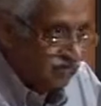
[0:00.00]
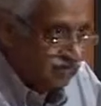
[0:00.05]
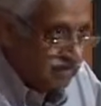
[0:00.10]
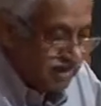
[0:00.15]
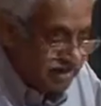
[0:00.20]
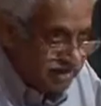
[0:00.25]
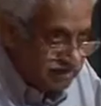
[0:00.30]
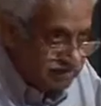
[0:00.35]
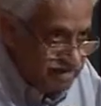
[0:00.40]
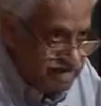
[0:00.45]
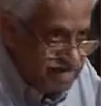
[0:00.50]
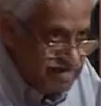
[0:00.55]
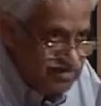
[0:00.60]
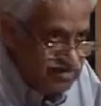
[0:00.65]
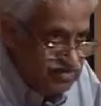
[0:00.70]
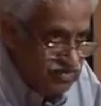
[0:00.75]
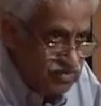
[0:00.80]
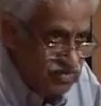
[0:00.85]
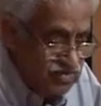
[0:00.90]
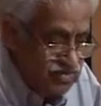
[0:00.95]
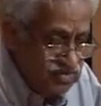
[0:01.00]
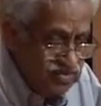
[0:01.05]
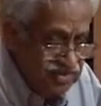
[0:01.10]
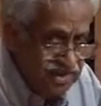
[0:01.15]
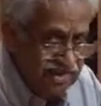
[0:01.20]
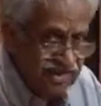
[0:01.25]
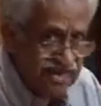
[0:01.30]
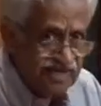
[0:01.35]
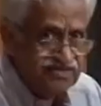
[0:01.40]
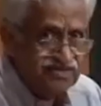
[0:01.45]
What it means to
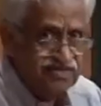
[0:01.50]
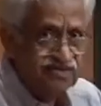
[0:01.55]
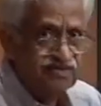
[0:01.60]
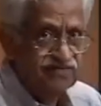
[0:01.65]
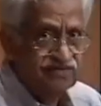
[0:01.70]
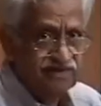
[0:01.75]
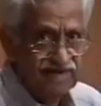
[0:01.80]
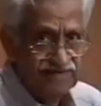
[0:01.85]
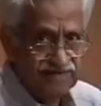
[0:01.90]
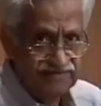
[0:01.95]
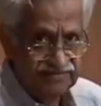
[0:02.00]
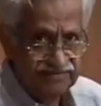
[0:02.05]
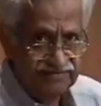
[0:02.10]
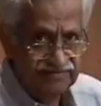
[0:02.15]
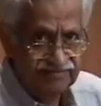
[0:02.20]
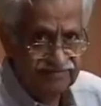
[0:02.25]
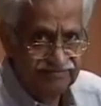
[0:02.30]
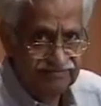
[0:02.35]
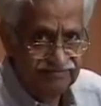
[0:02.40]
the rest of the world?